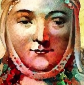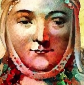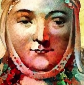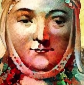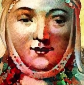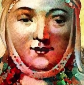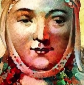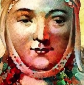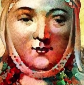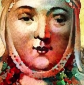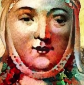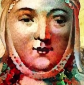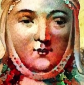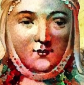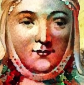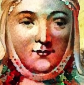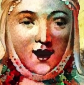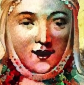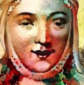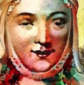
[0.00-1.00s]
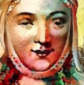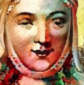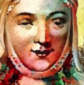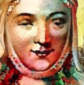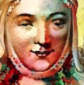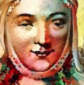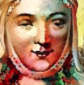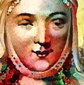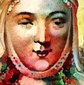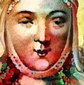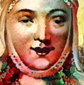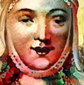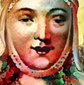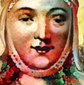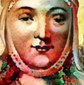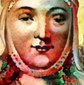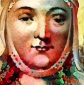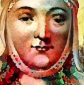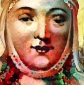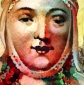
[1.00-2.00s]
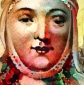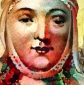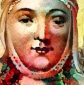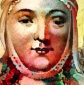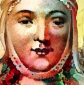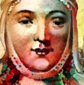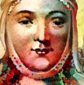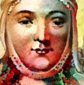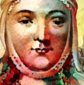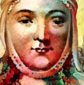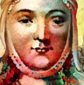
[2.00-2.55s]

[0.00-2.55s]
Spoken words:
of my grandfather, William IX.